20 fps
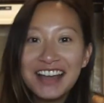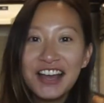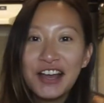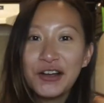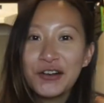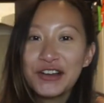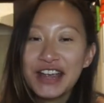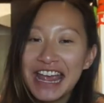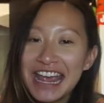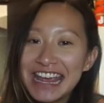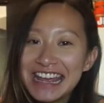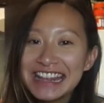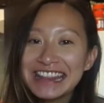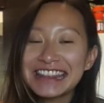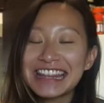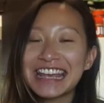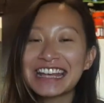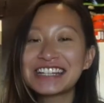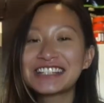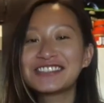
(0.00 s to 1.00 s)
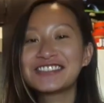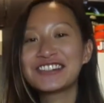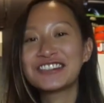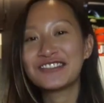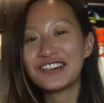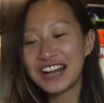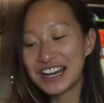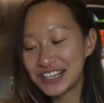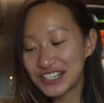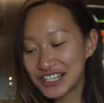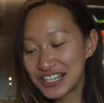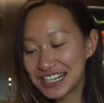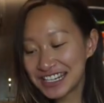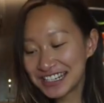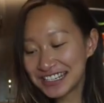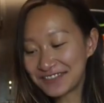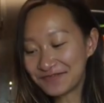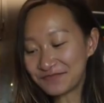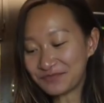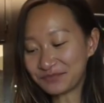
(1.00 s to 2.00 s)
Okay, thanks for watching.